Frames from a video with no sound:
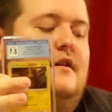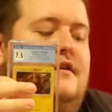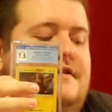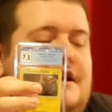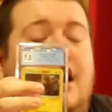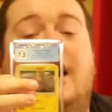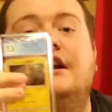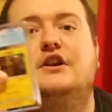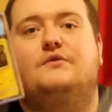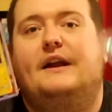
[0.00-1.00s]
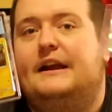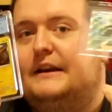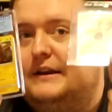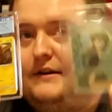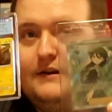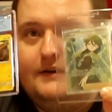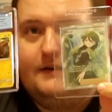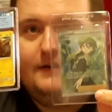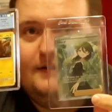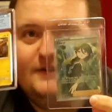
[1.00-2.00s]
The ungraded
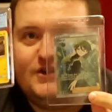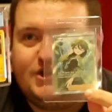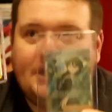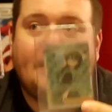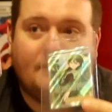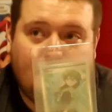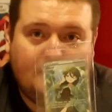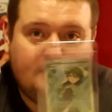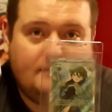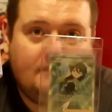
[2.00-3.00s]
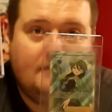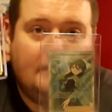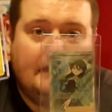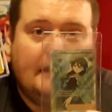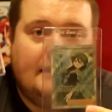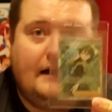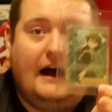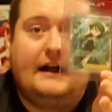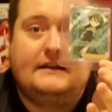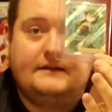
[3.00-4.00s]
Cheryl
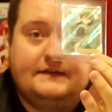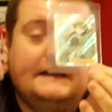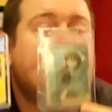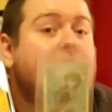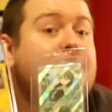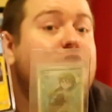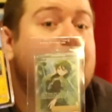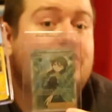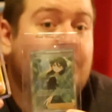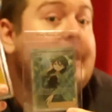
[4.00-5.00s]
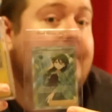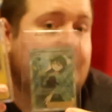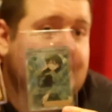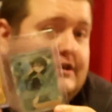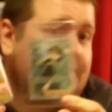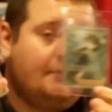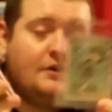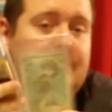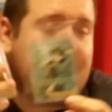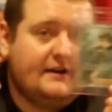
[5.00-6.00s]
on TCG Trader, which is a
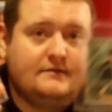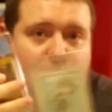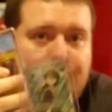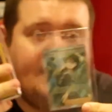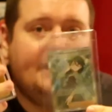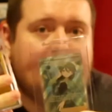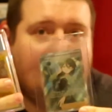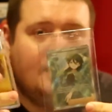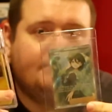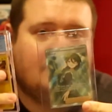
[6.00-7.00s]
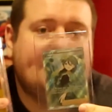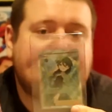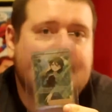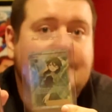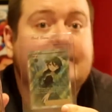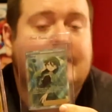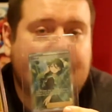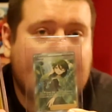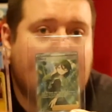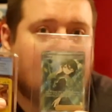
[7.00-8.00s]
Pokemon grading, pricing and
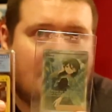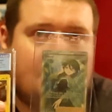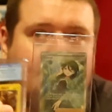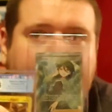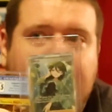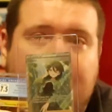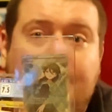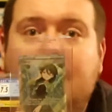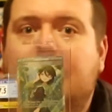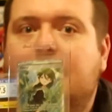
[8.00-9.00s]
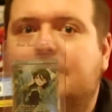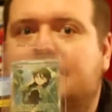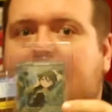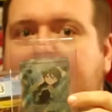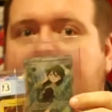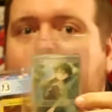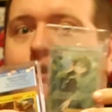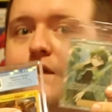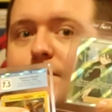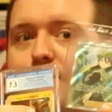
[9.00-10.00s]
selling thing, says
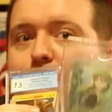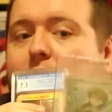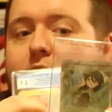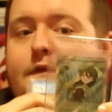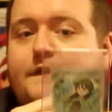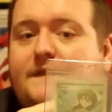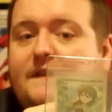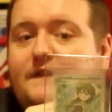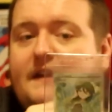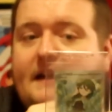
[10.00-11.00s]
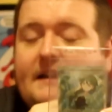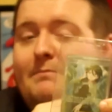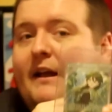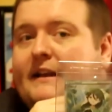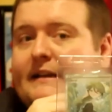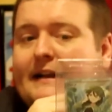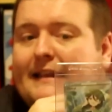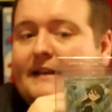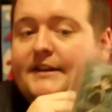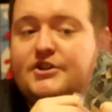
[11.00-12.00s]
anywhere from 12 to 15, dependent on
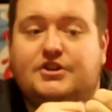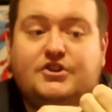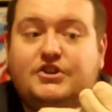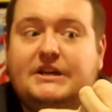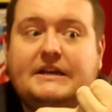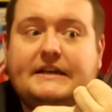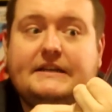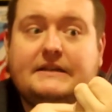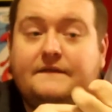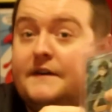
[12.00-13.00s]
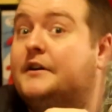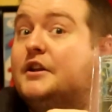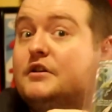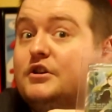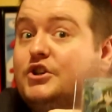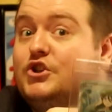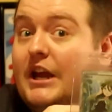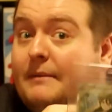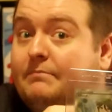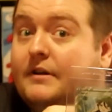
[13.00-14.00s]
condition. She is in very good
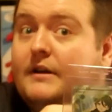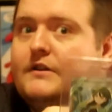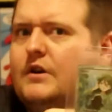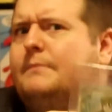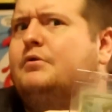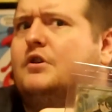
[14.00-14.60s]
shape, so I'd put